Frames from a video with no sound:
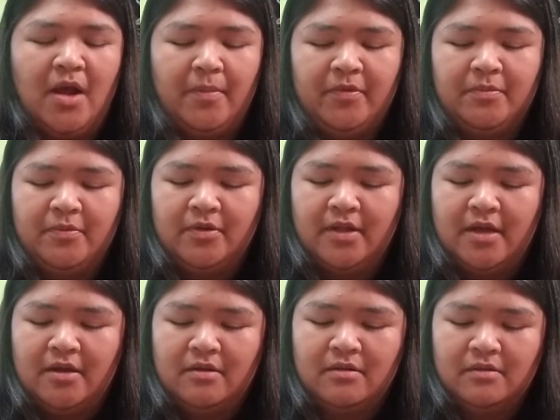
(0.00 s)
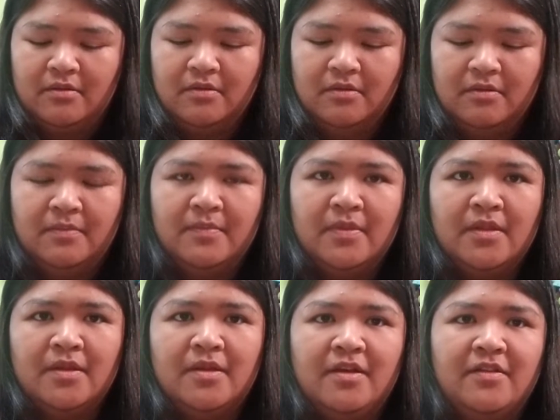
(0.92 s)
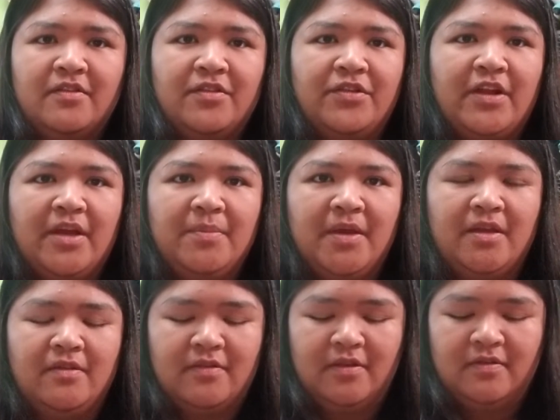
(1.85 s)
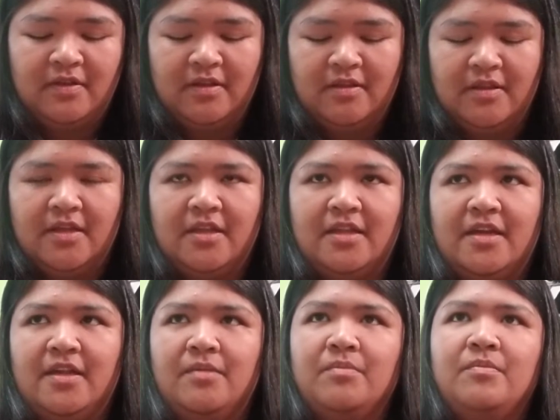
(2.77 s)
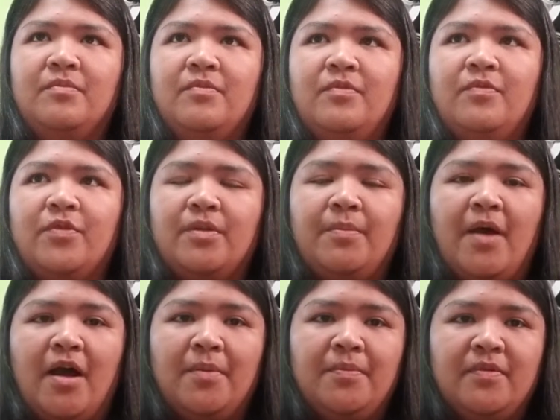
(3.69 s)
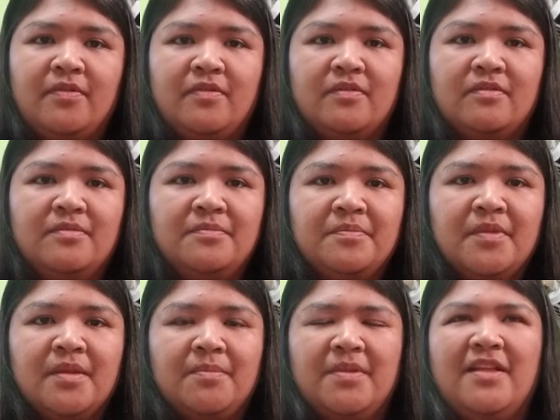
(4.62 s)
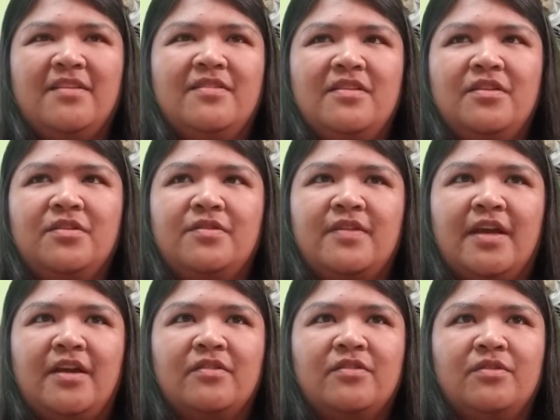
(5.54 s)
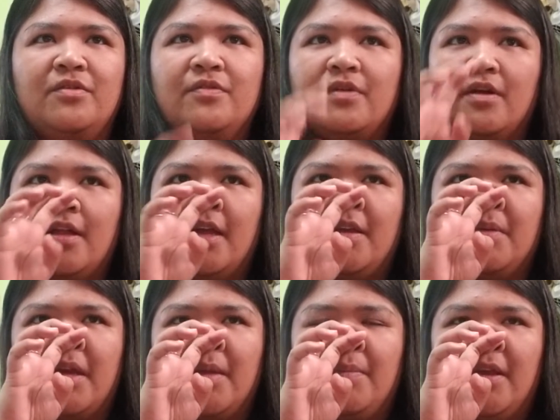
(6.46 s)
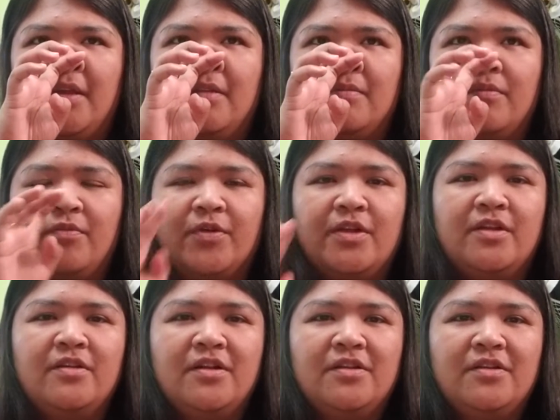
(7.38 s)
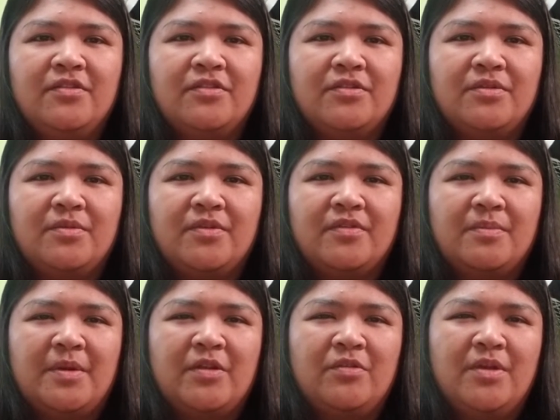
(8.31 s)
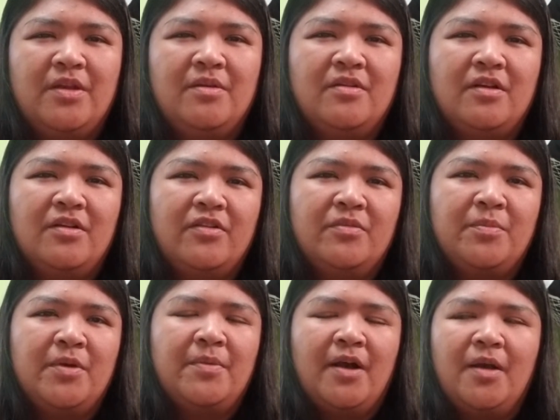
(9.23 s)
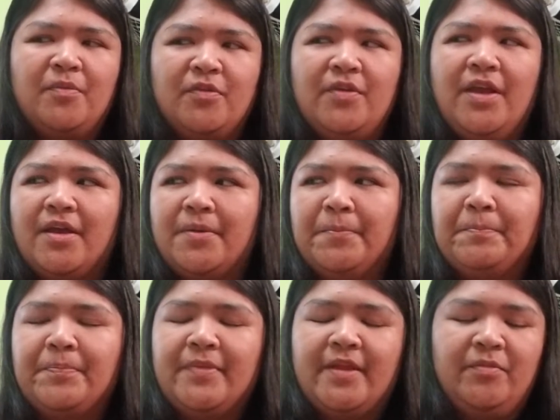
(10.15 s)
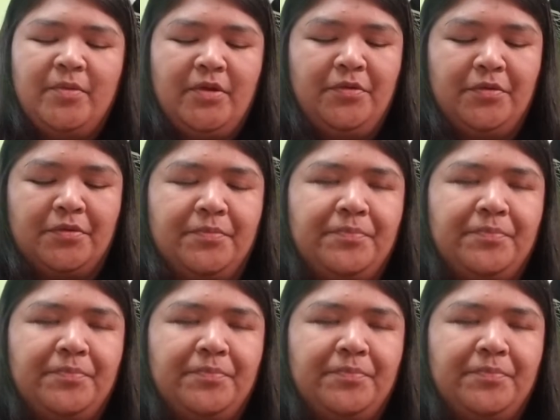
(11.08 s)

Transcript: pop to pull out, considering I paid $16.99 for the pops. But that doesn't include tax. So overall, I, I paid $40, so it was about $28 per pop. So yeah, that's pretty cool.